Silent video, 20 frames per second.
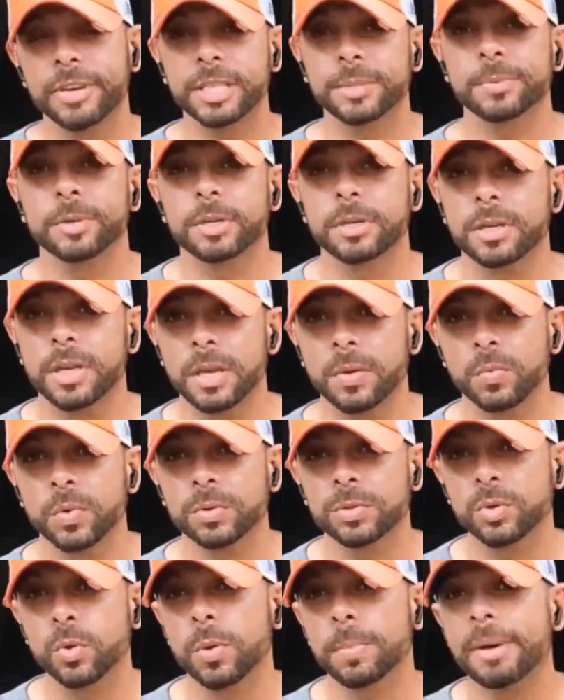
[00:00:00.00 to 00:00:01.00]
Facebook, and we
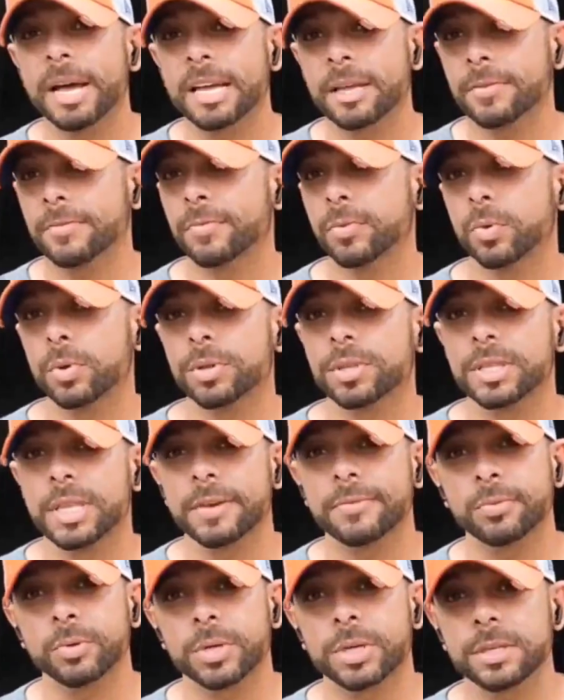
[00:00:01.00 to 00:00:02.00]
was going back and forth
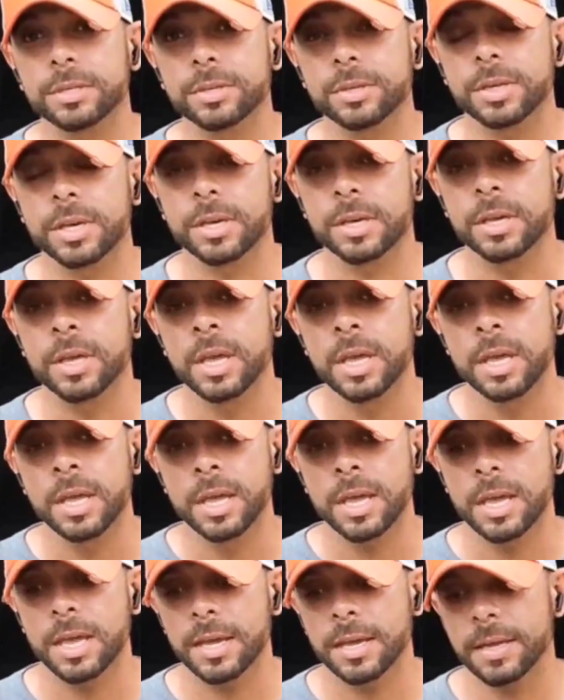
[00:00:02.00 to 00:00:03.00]
day before yesterday,
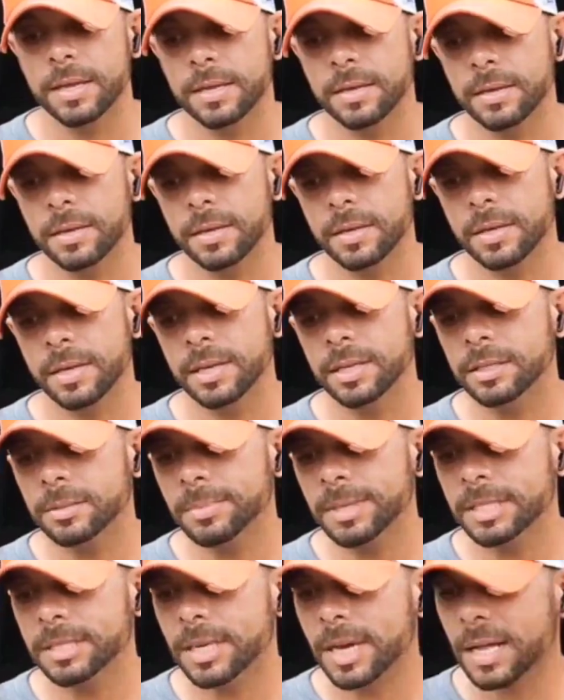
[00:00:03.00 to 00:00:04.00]
and his
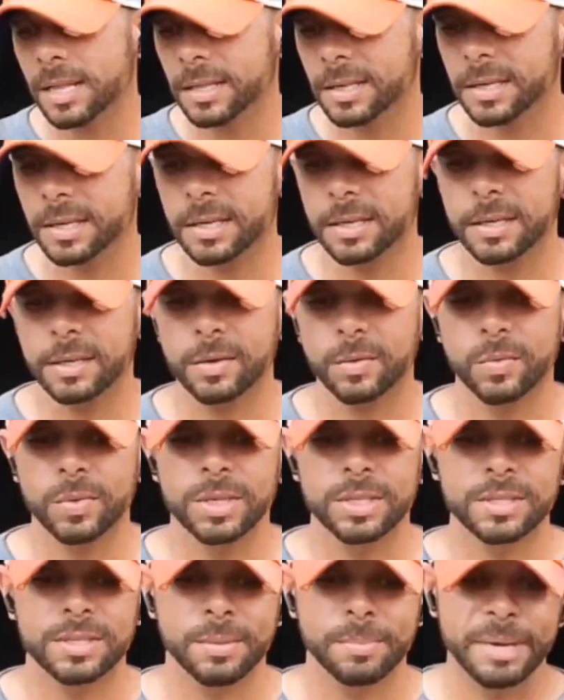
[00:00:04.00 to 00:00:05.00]
mentality
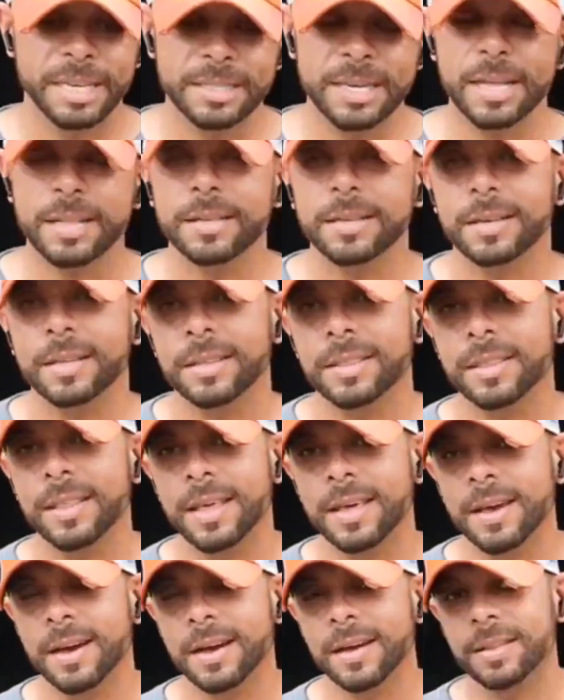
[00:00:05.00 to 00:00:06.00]
was the mentality
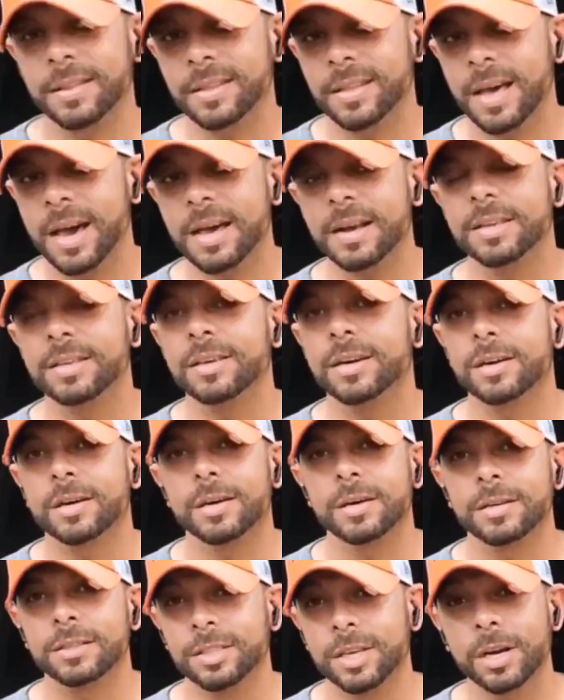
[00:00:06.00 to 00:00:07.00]
that a lot of
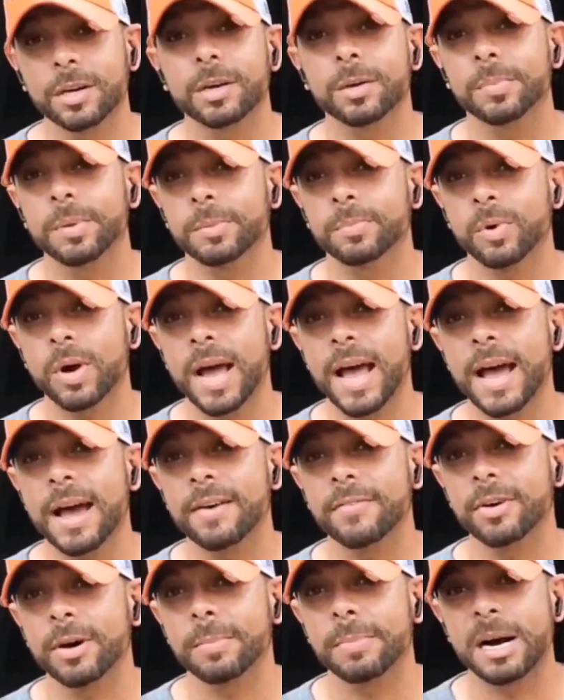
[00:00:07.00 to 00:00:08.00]
younger people
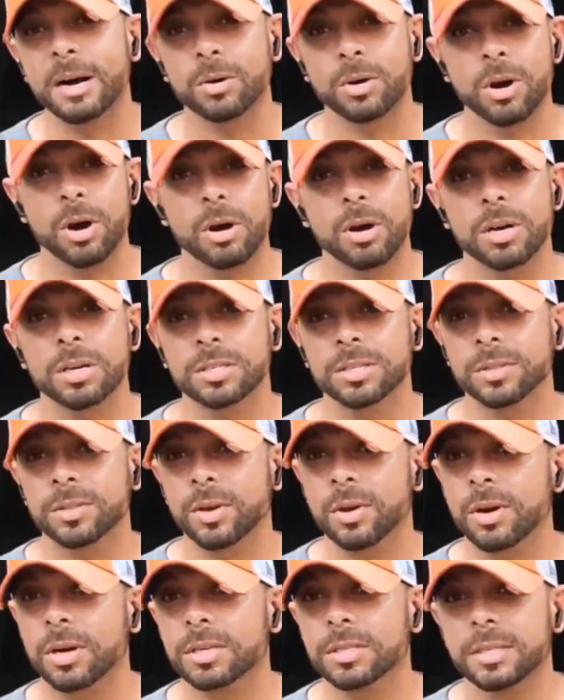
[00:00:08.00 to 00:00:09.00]
have about cars and
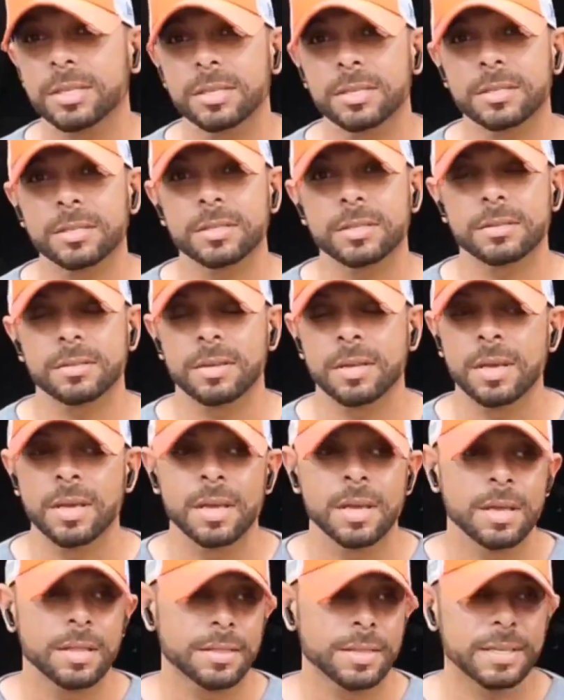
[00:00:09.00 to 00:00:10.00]
the car scenes and
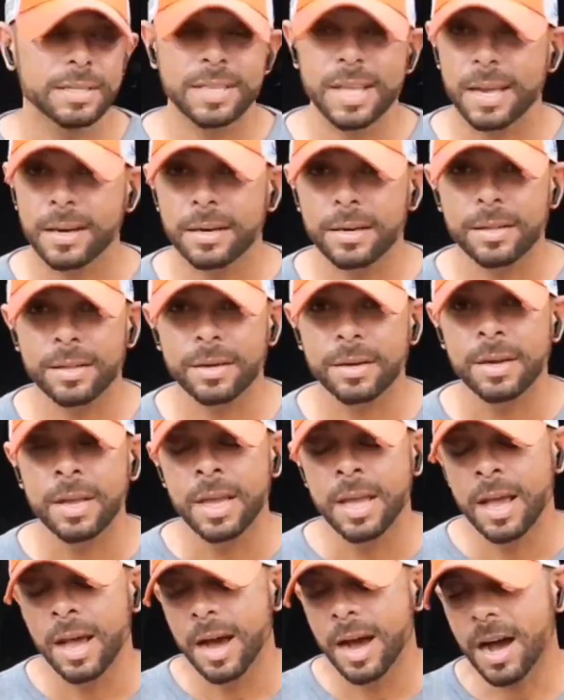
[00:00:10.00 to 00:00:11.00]
this, that, and other.
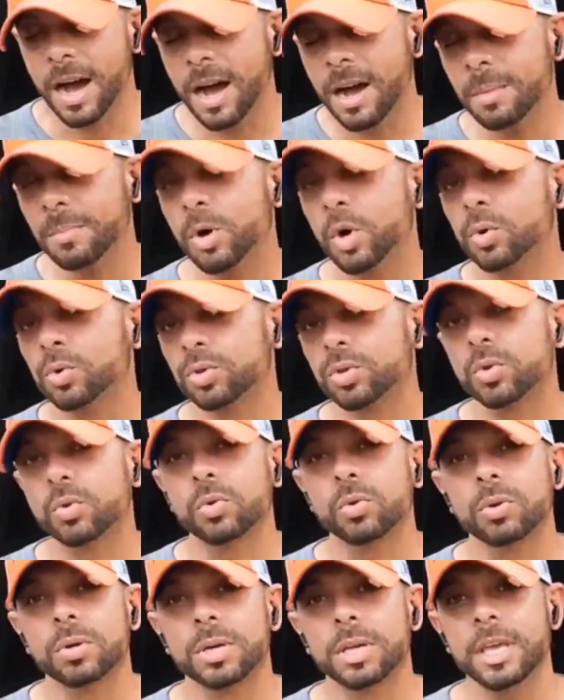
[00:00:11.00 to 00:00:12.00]
I'm old
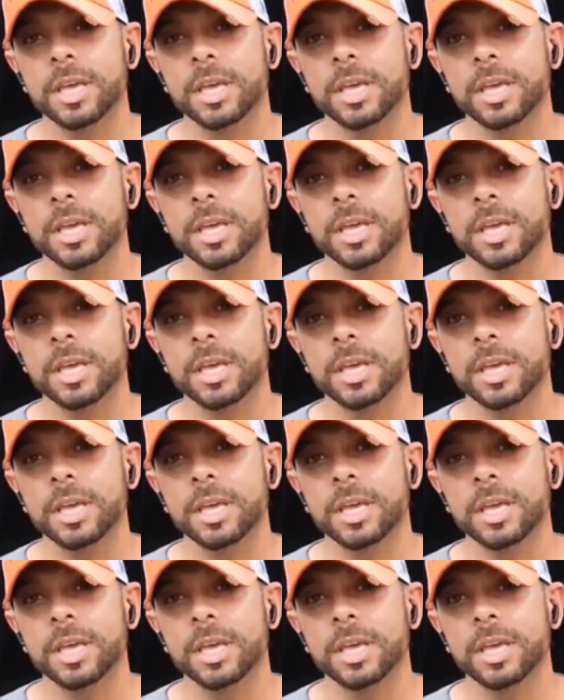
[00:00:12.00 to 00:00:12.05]
school.